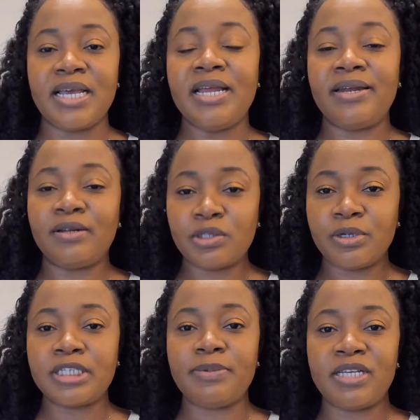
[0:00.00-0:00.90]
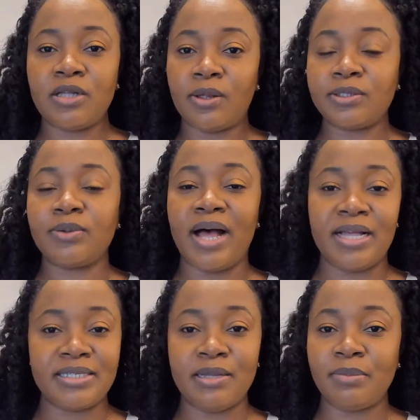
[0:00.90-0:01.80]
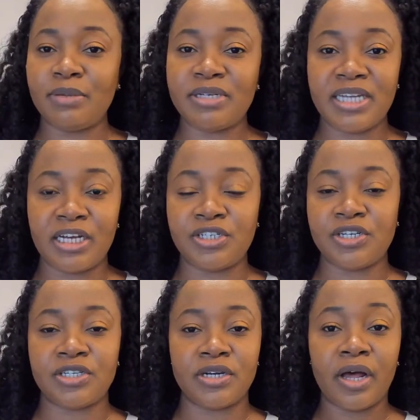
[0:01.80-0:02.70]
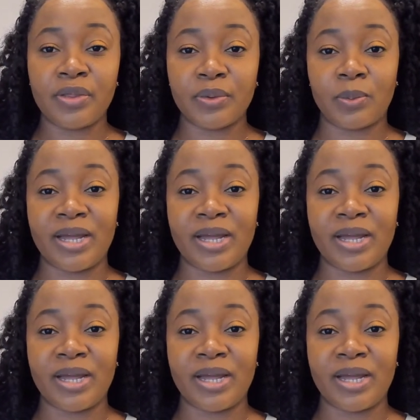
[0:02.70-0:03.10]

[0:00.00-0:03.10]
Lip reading: Squarespace also has some limitations in other ways,